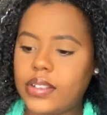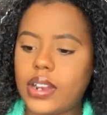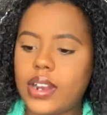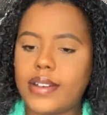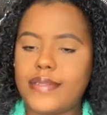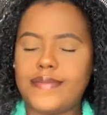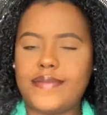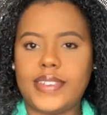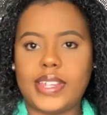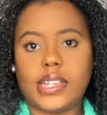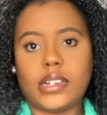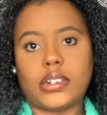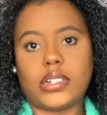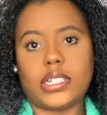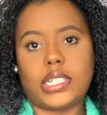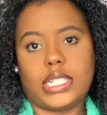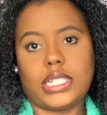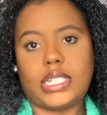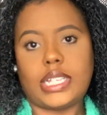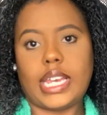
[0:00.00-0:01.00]
I finger
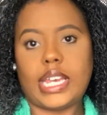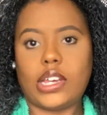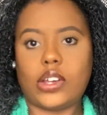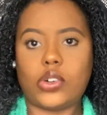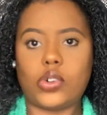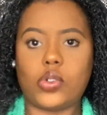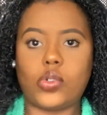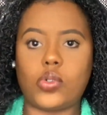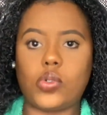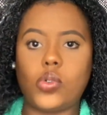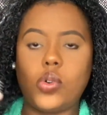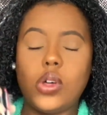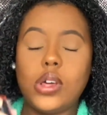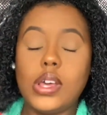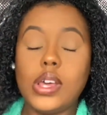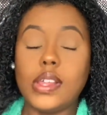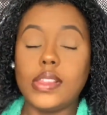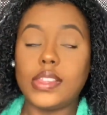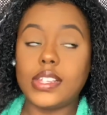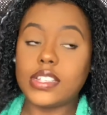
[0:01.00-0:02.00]
detangle,
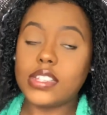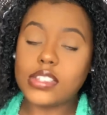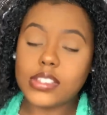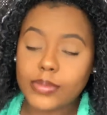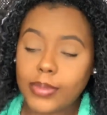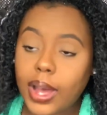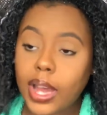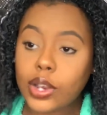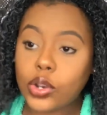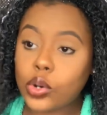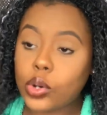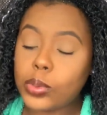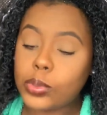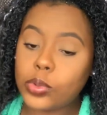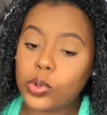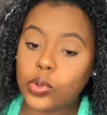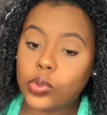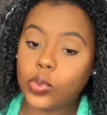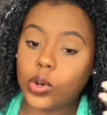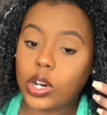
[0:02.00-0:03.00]
this is my
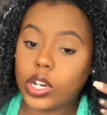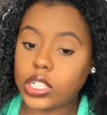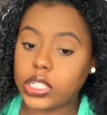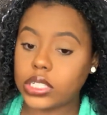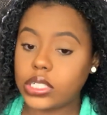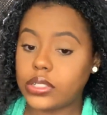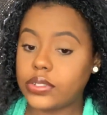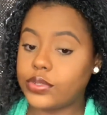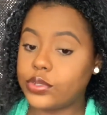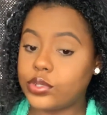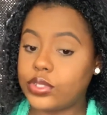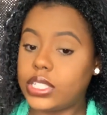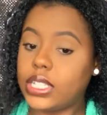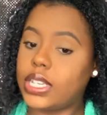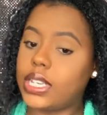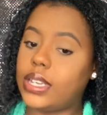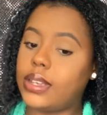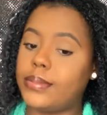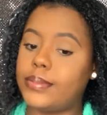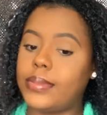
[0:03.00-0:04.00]
normal wash routine,